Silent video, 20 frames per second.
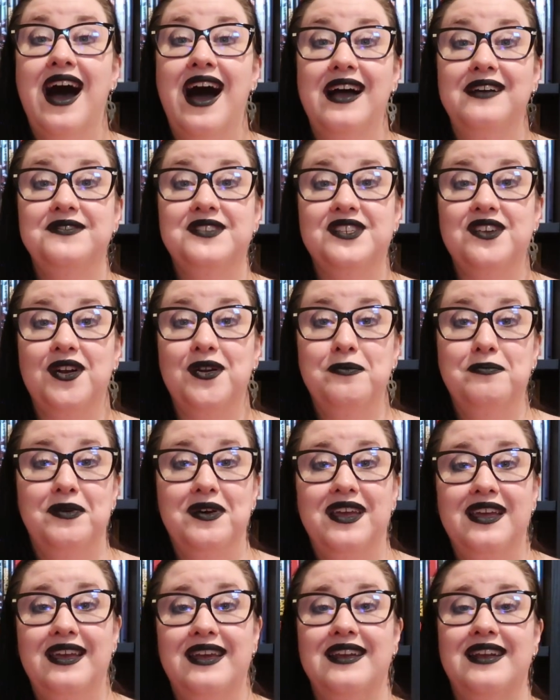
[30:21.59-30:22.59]
I've started
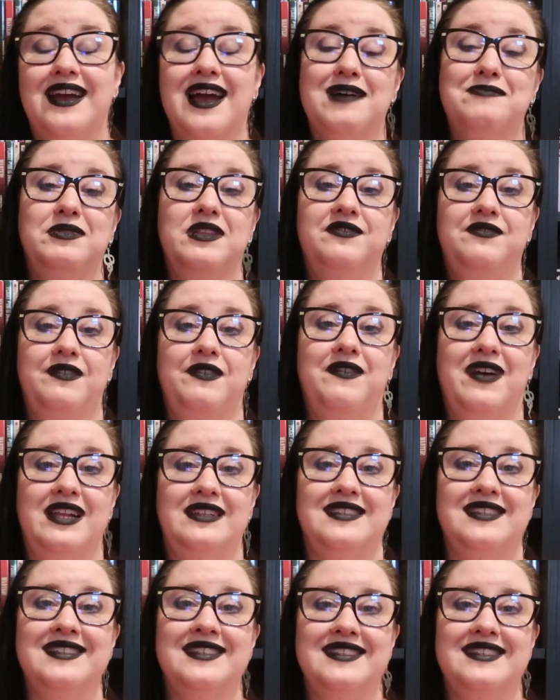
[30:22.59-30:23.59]
booking in a couple of
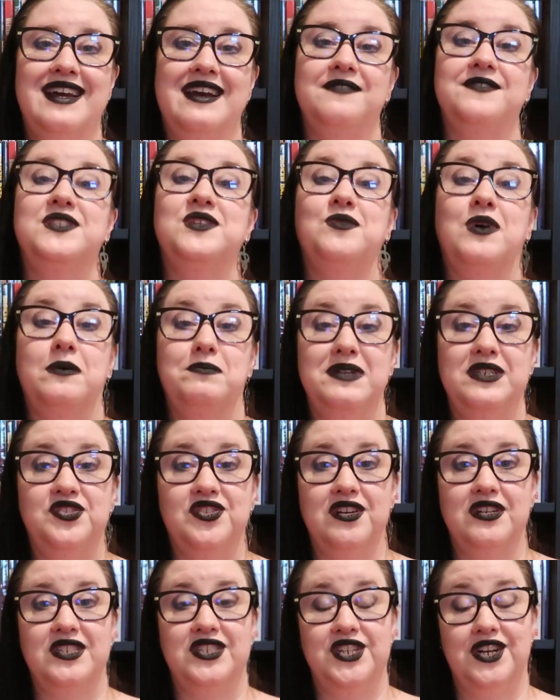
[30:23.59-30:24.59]
events and stuff, so I'll be
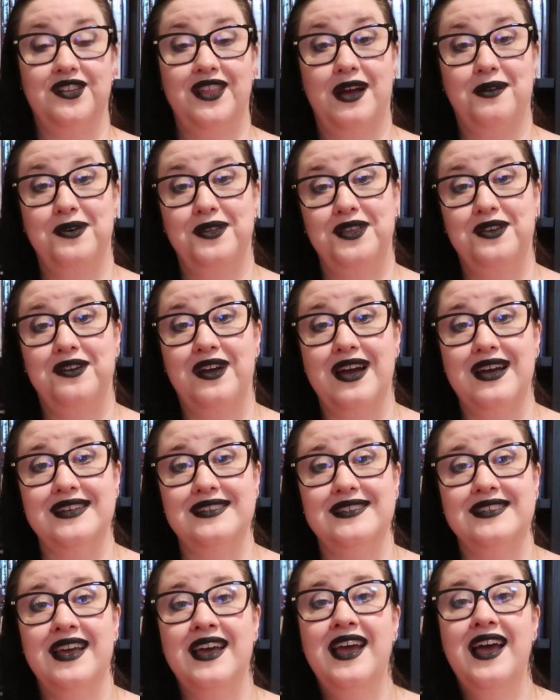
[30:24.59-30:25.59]
sure to share that with you
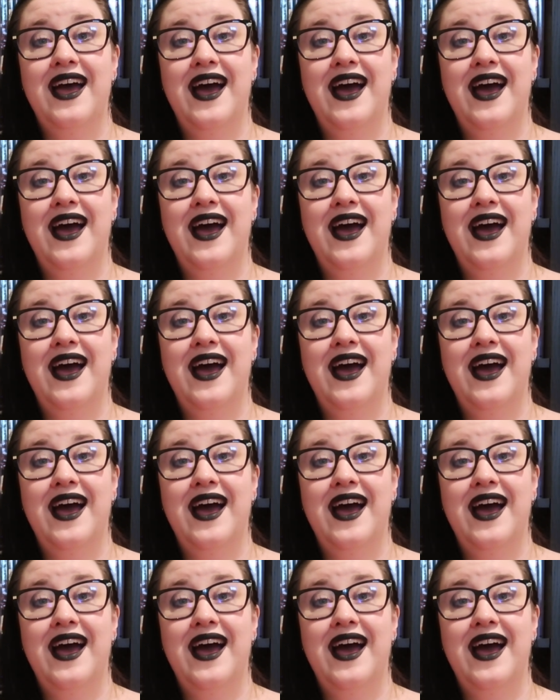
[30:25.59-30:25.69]
guys.